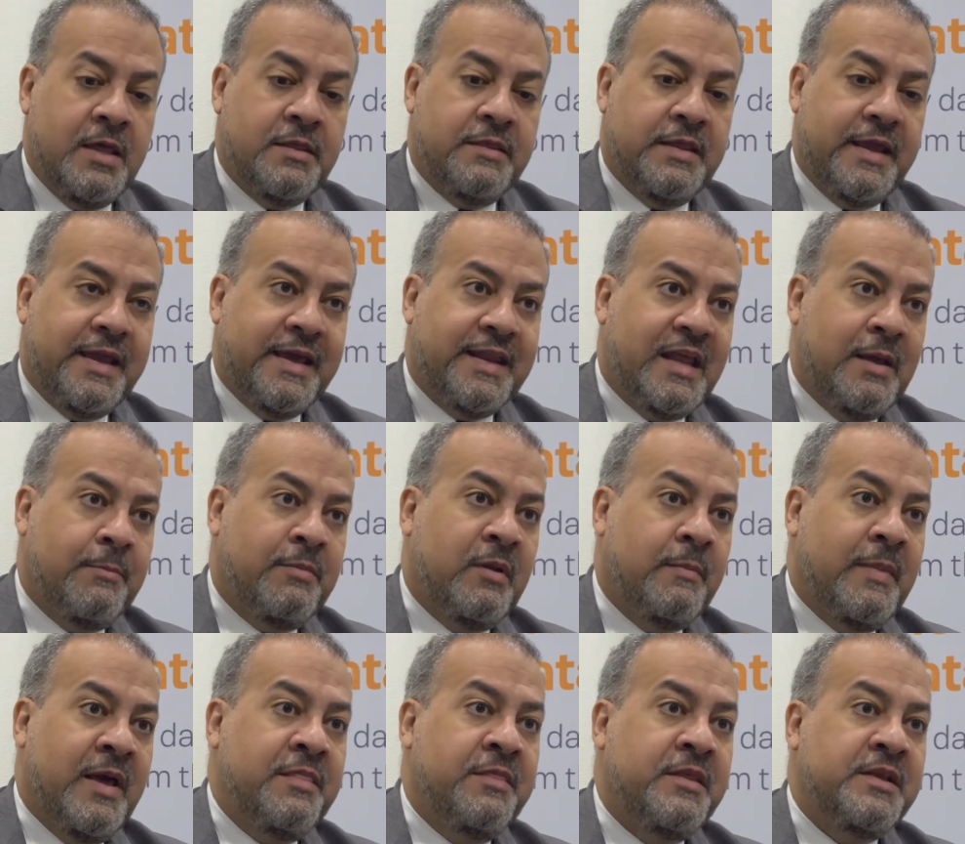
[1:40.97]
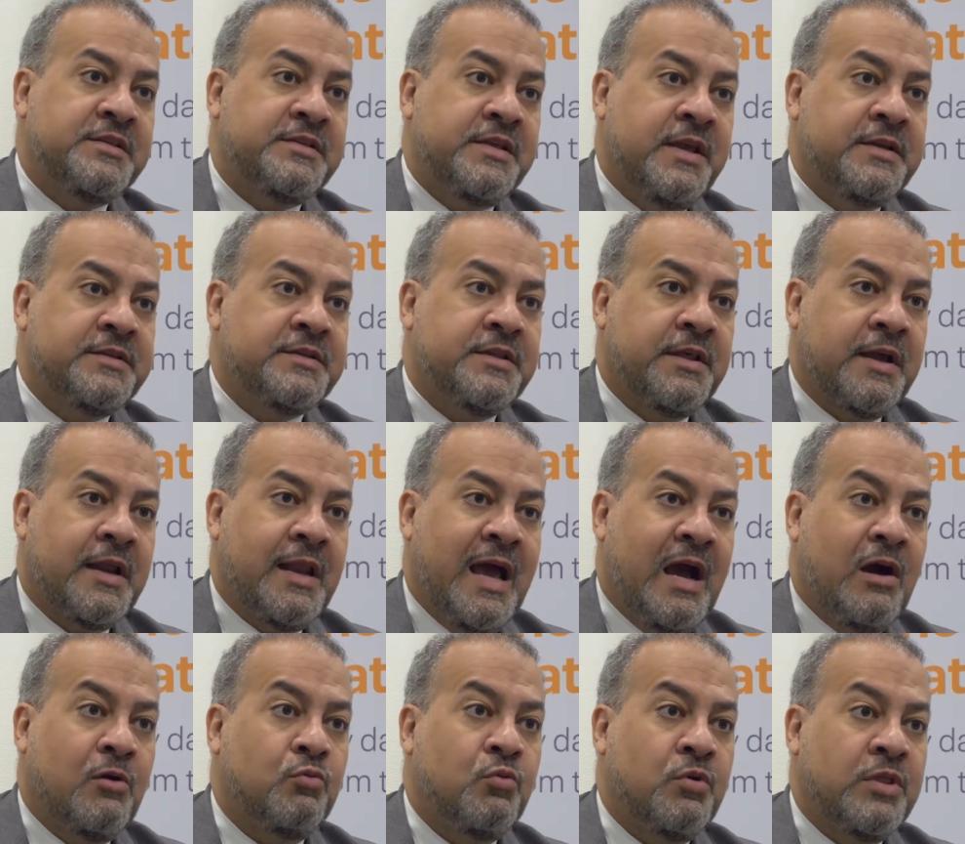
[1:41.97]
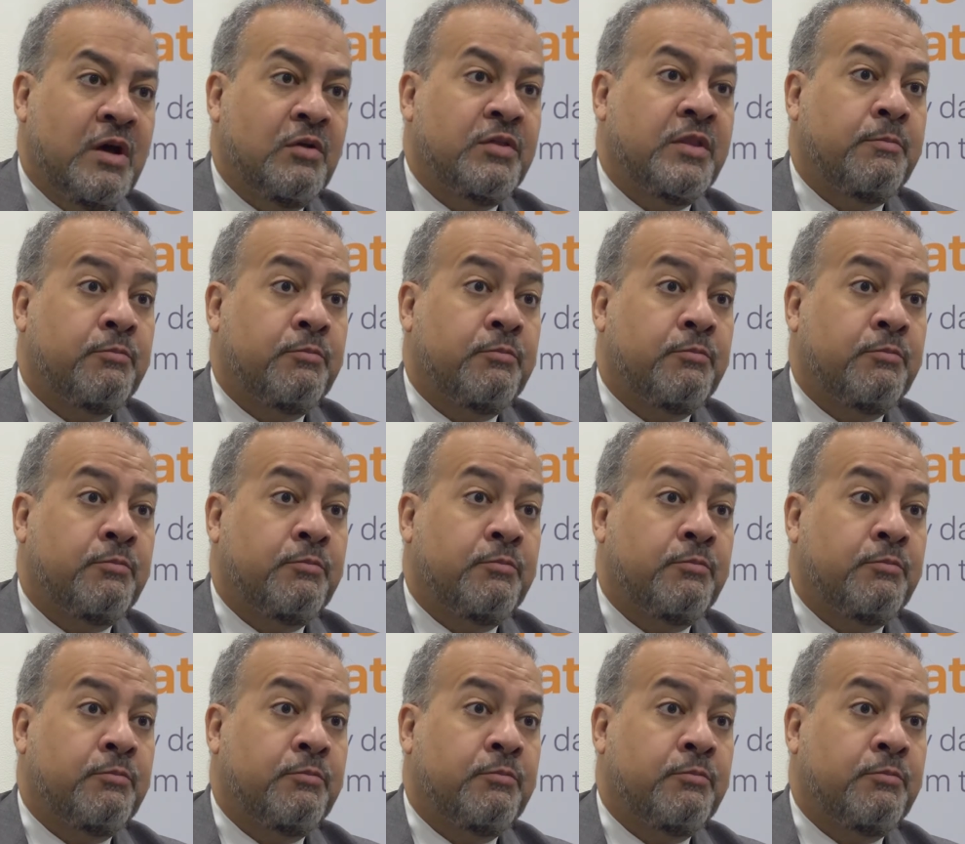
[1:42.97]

they can implement these things in the cloud without